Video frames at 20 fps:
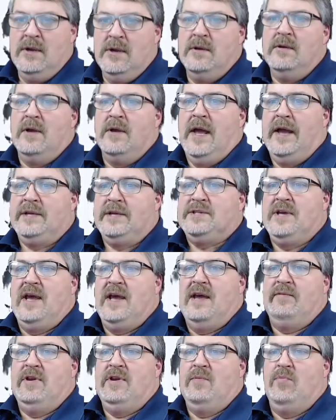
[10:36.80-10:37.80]
Actually, I
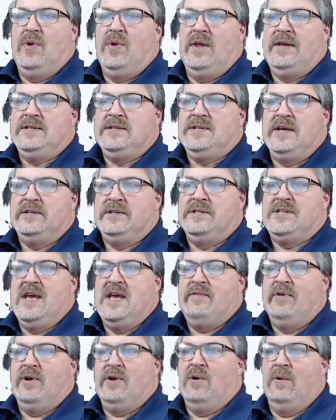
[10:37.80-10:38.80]
have it in place. I just
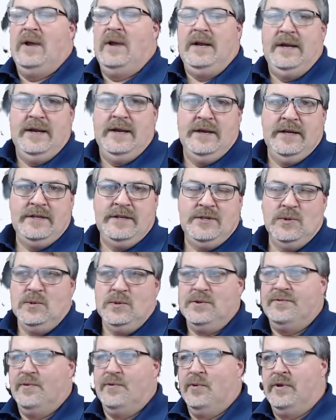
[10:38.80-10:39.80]
haven't created any
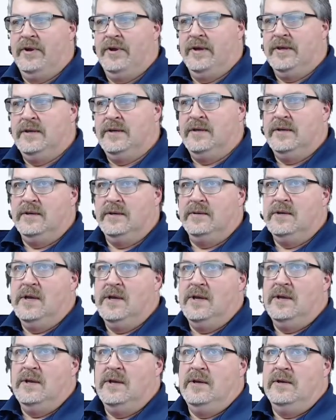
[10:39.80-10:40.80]
tools for it yet.
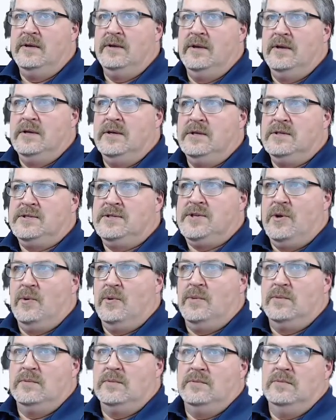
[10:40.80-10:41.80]
So,
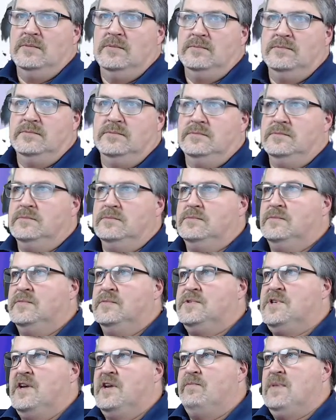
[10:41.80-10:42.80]

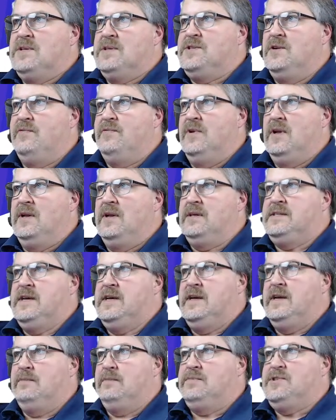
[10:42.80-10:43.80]
save myself a lot of
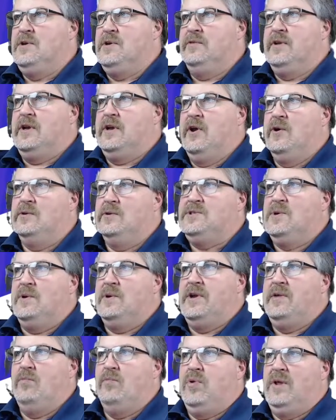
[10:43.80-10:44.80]
time. So the code's
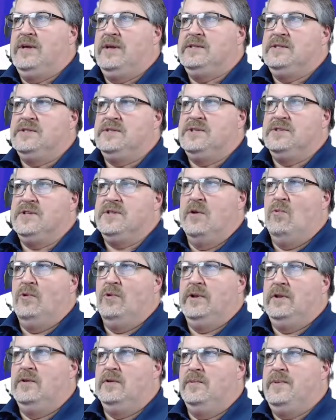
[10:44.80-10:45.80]
already in place. It's just that
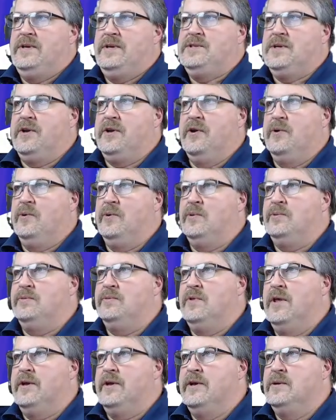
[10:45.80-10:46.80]
one little piece of code
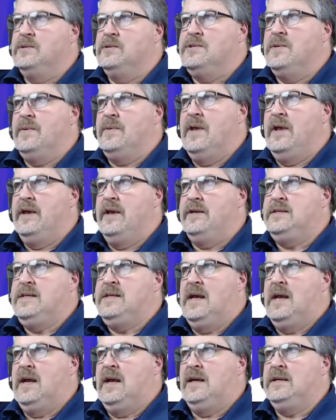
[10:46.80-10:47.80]
that goes in the head
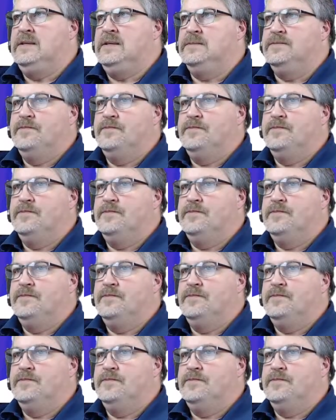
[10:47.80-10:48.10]
tag.